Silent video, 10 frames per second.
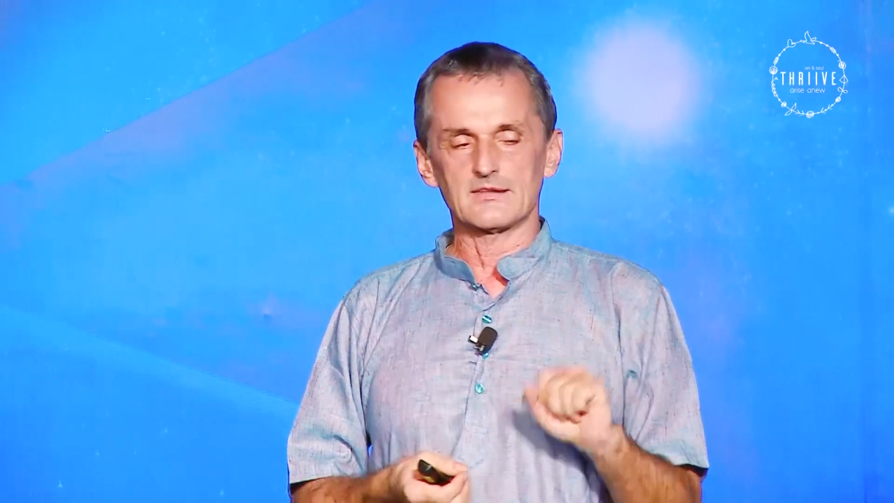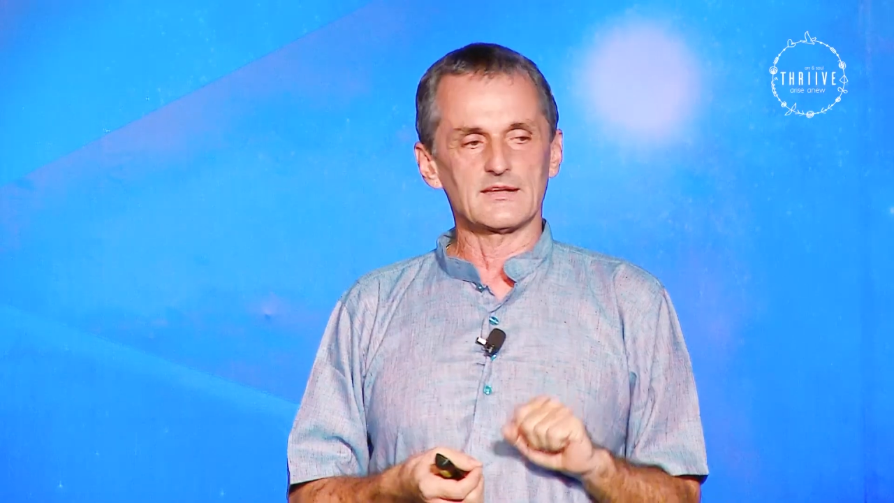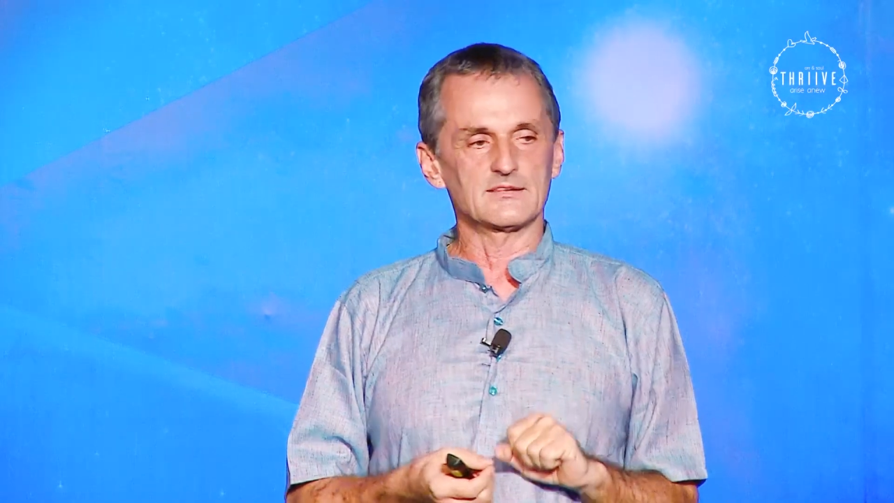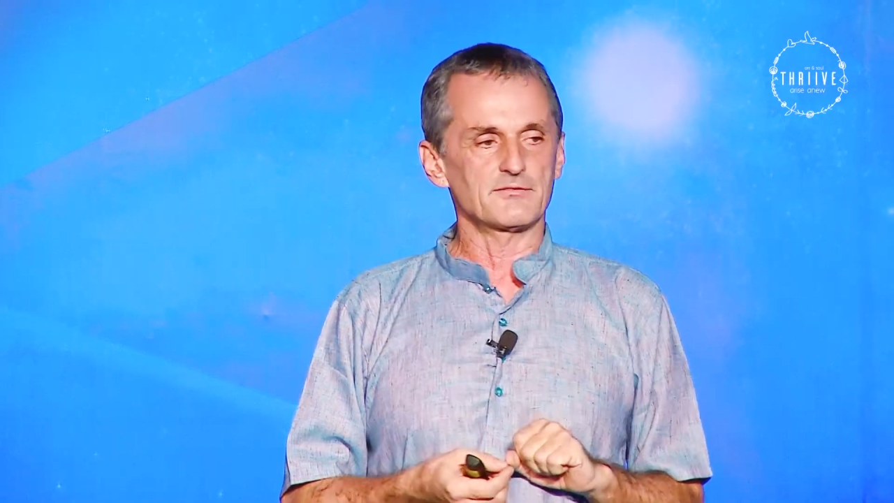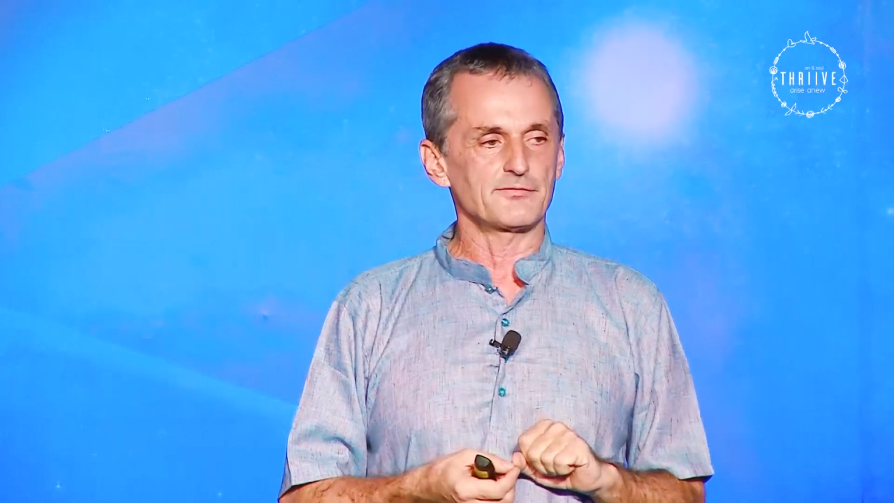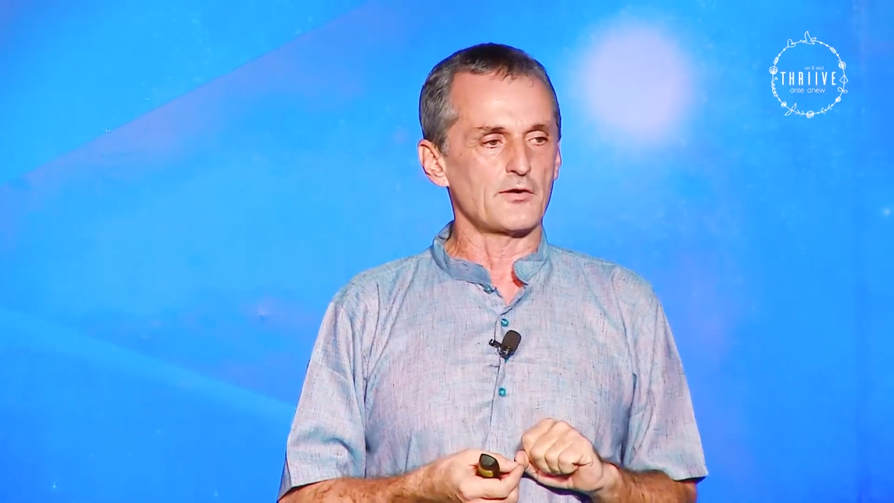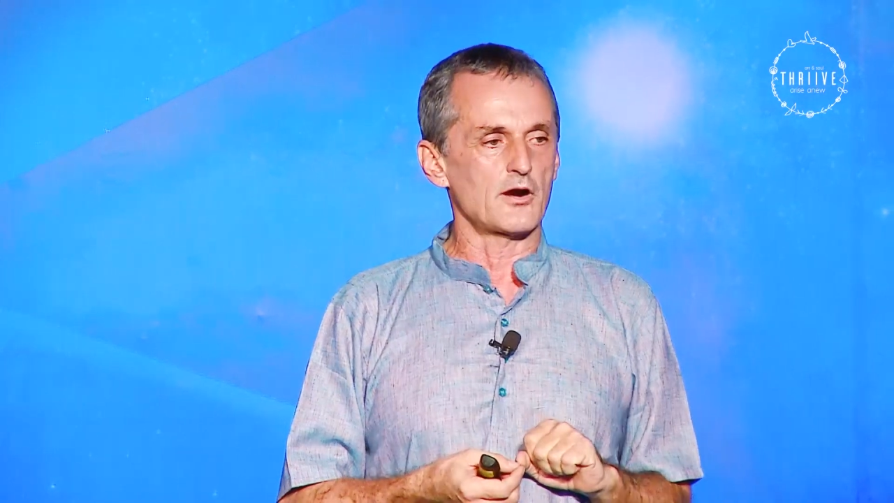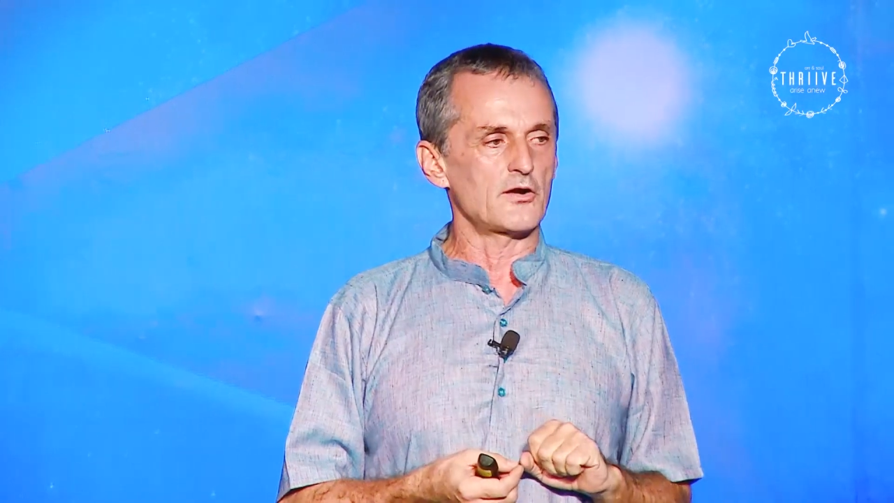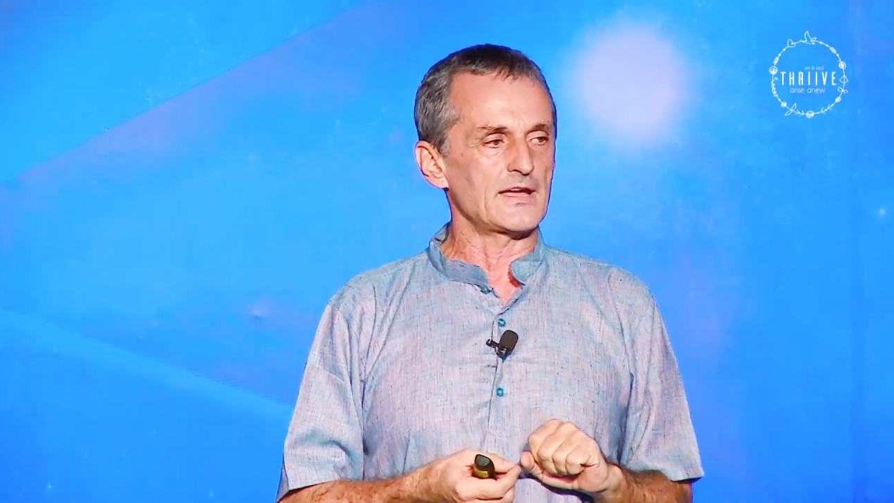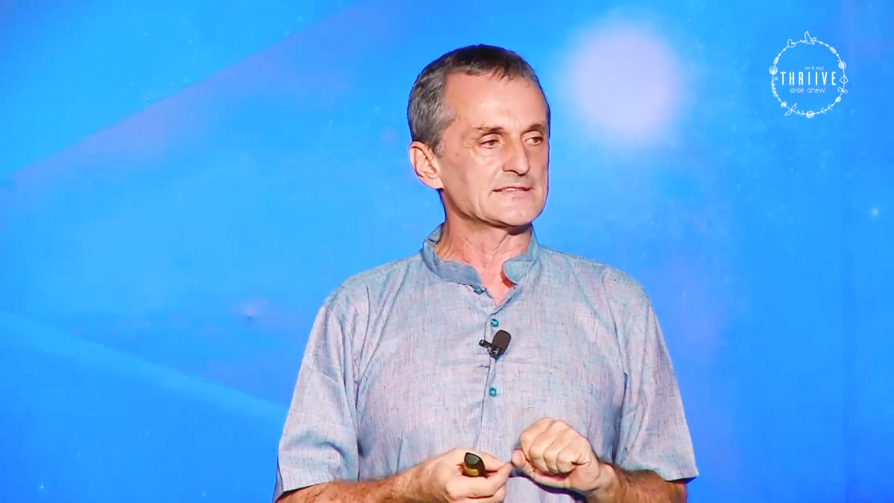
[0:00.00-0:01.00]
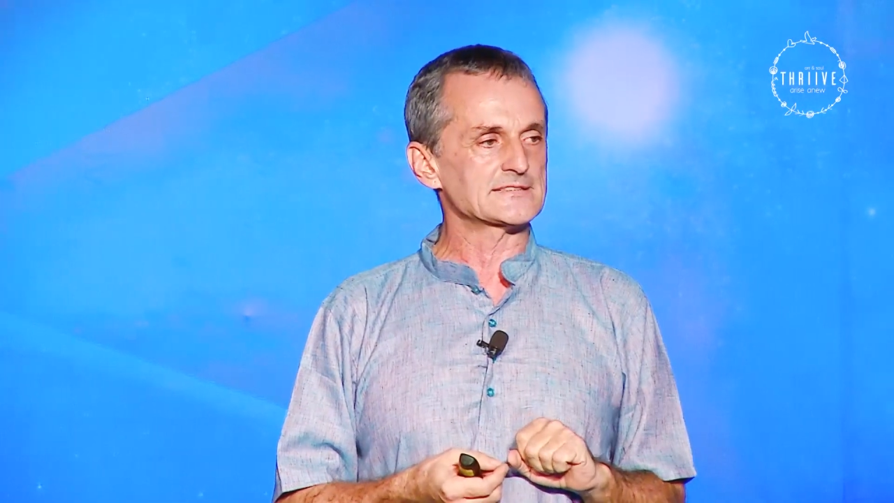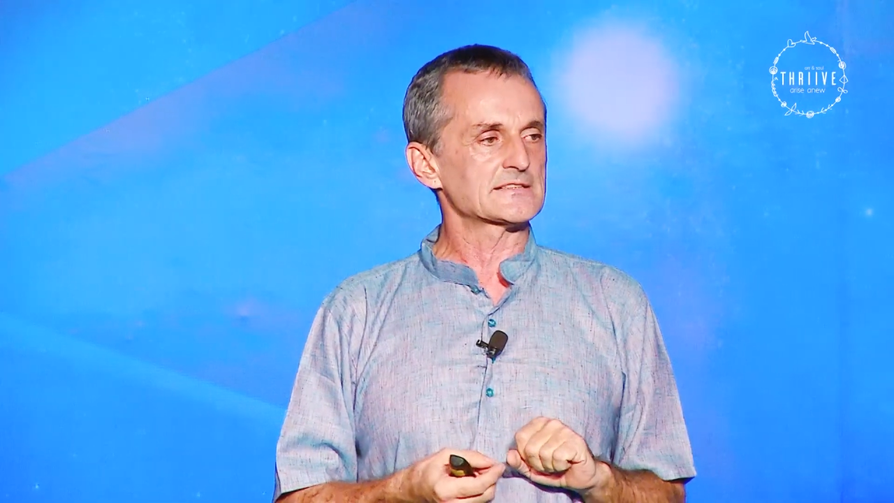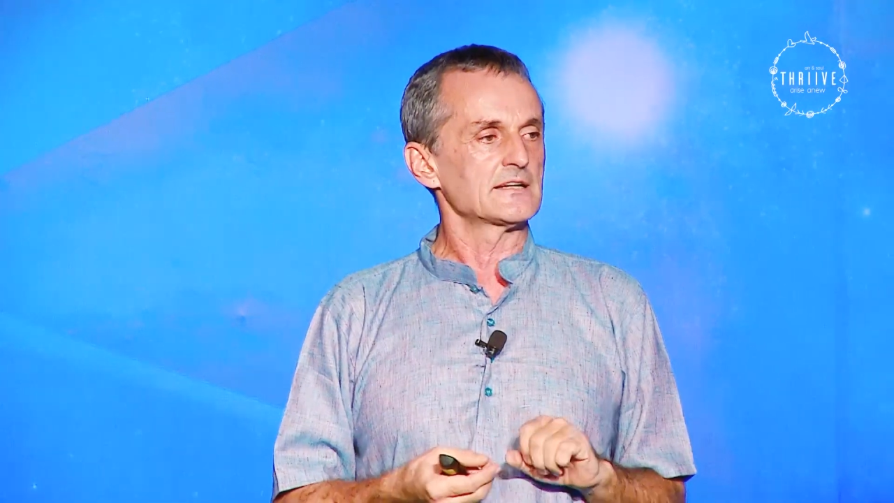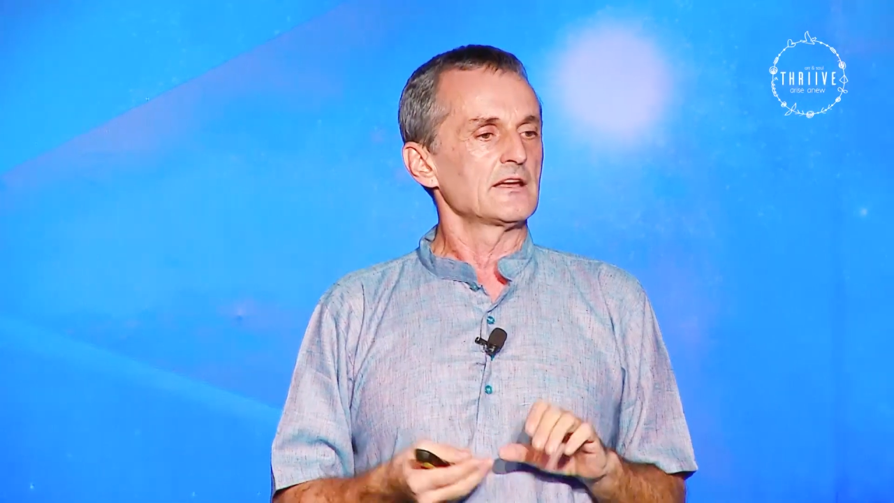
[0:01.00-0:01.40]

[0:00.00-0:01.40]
and the forest